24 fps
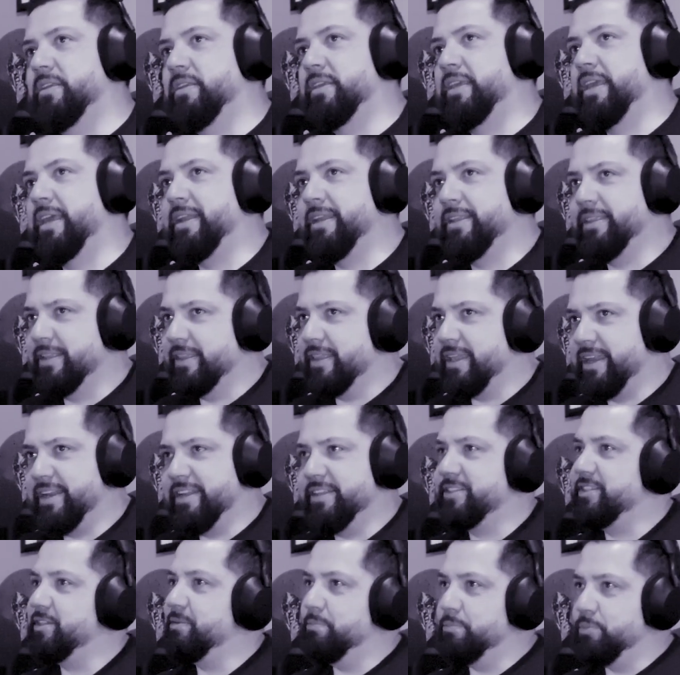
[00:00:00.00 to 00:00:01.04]
getting the
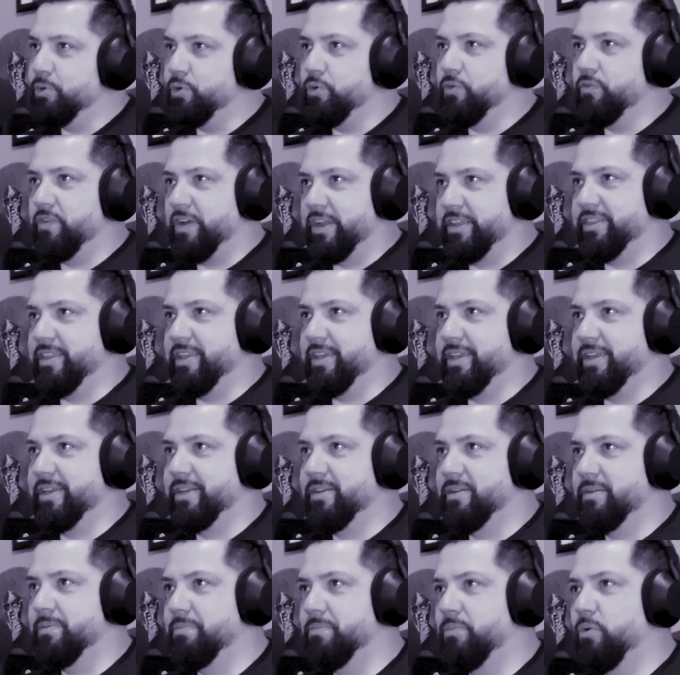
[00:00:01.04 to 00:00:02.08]
ladies to move, I
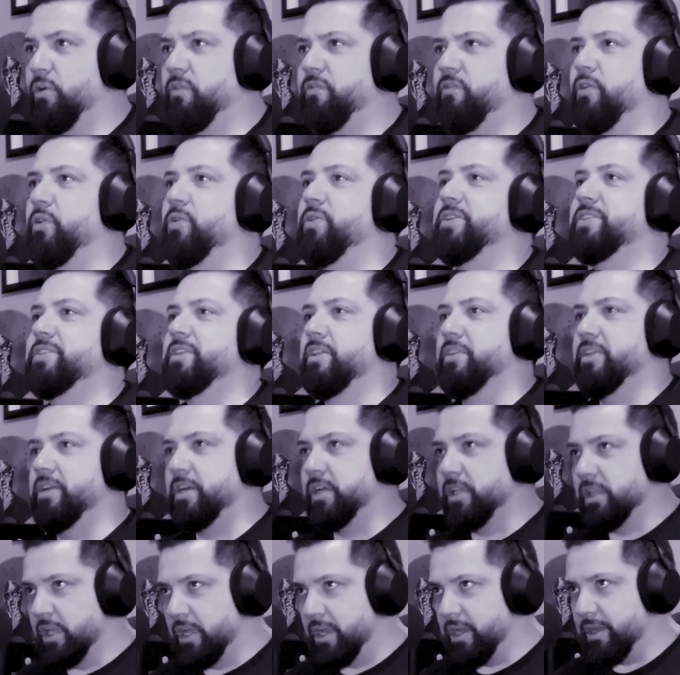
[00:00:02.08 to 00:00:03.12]
think. More focused on the
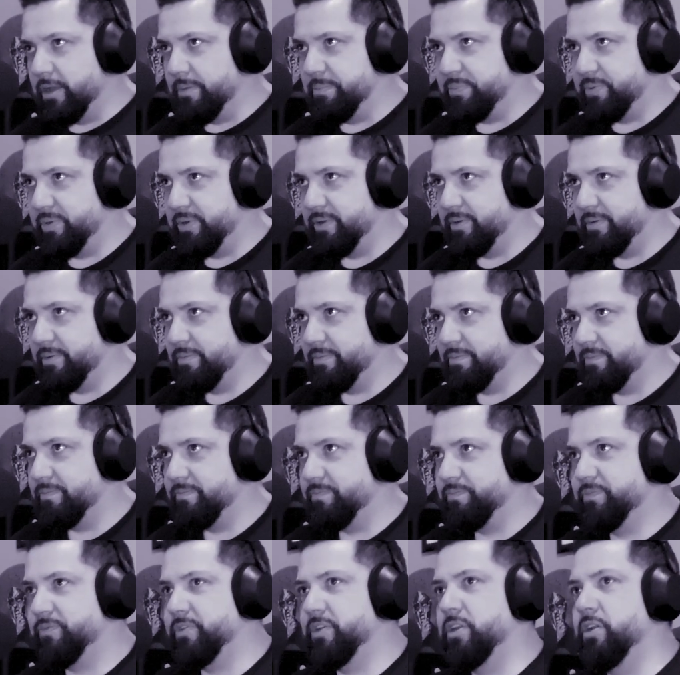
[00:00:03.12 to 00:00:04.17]
club,
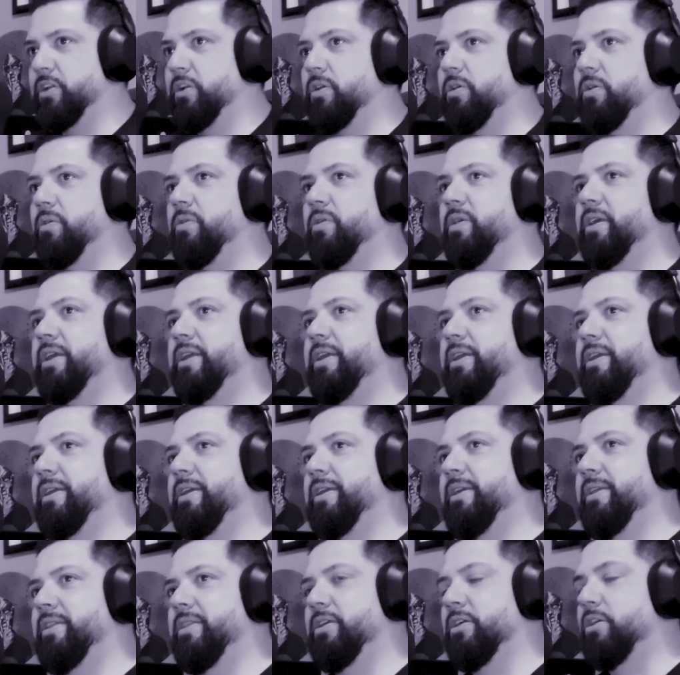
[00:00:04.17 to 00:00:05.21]

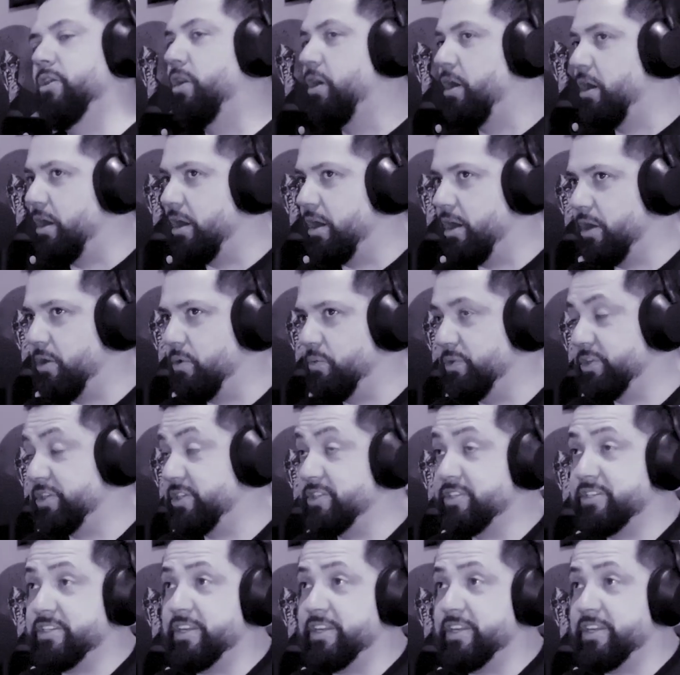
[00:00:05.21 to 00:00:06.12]
in the car, which is